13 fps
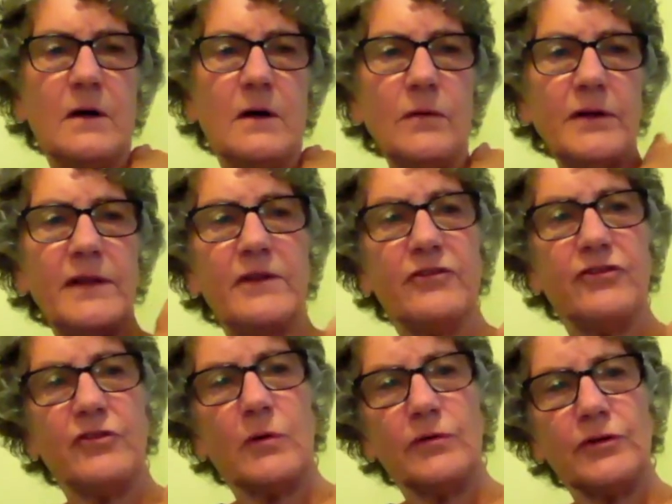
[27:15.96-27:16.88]
holding the
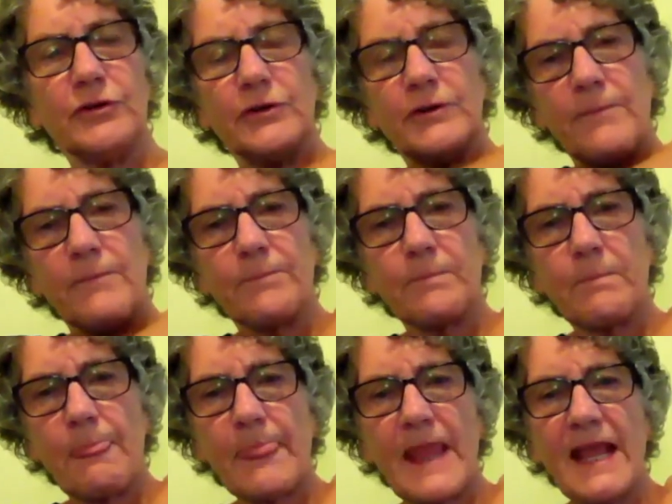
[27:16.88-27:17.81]
shoulder
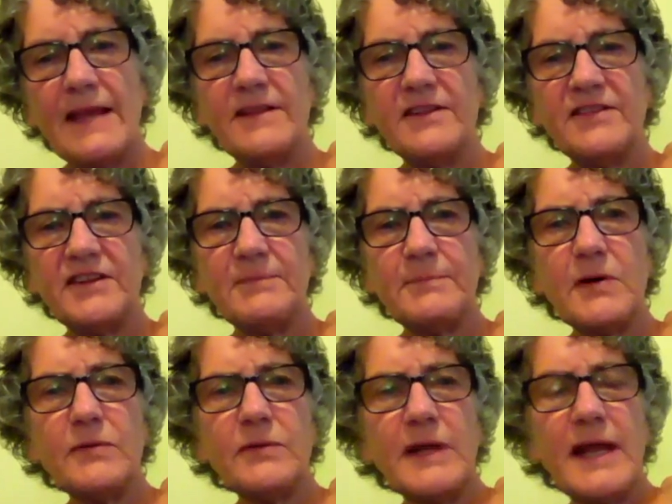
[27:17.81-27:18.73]
and the sits
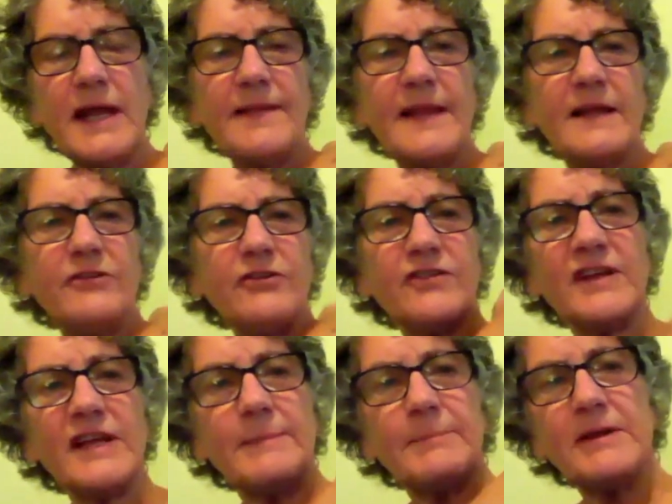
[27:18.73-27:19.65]
bone, and then
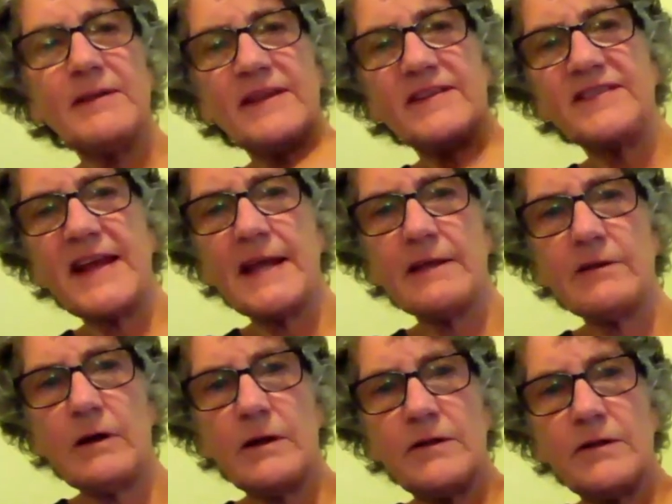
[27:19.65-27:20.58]
just keeping this
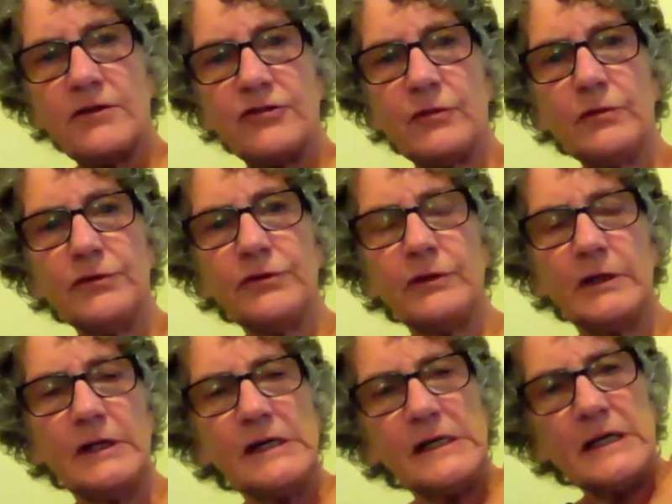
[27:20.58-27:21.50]
hand on the
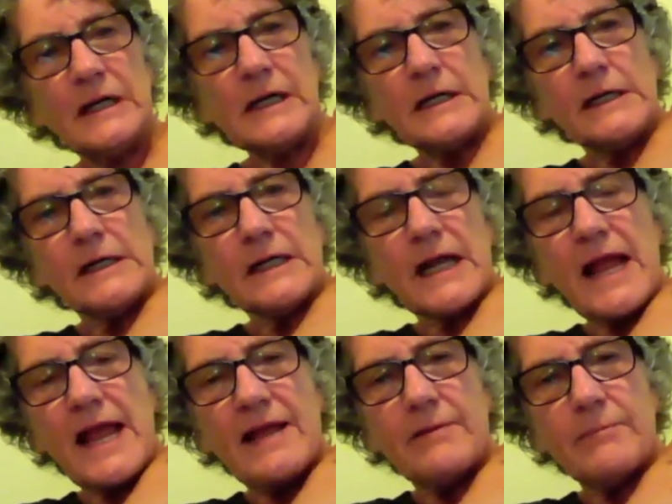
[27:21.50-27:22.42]
shoulder
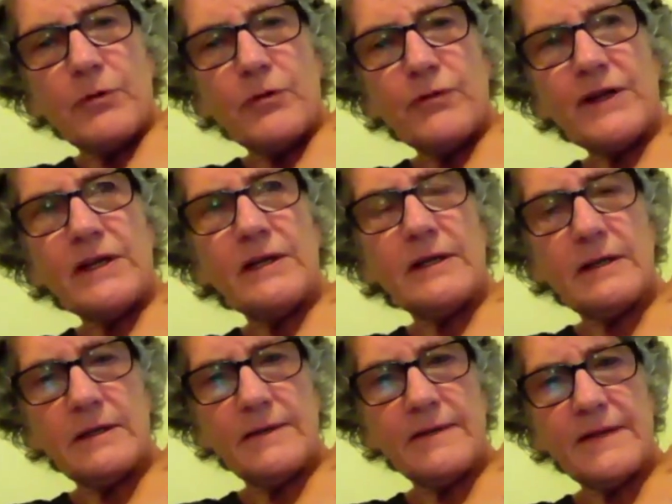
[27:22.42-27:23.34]
and
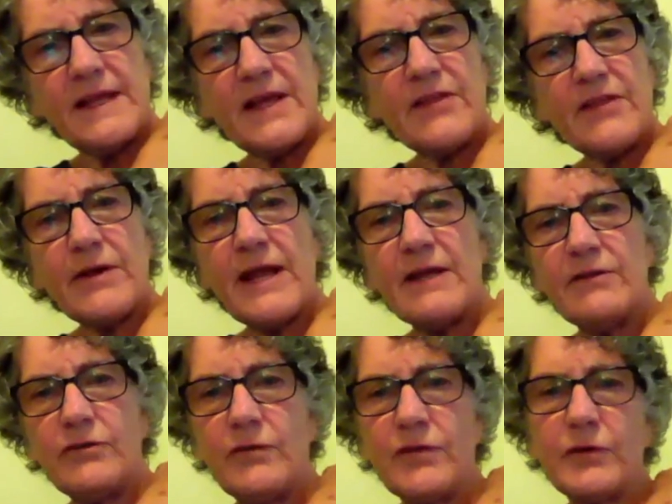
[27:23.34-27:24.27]
moving the other
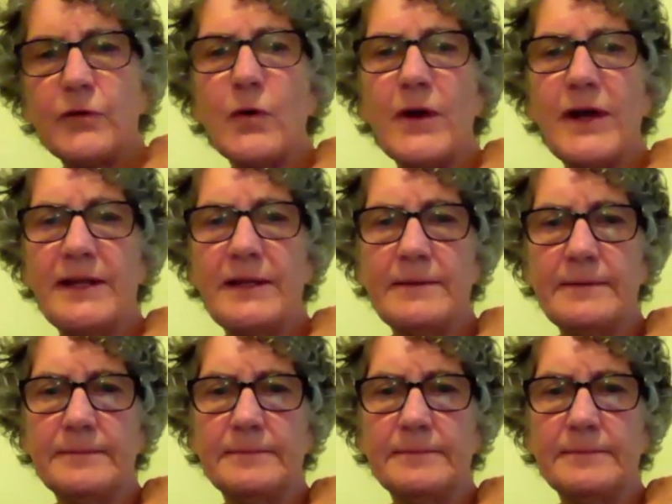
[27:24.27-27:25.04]
hand to the groin.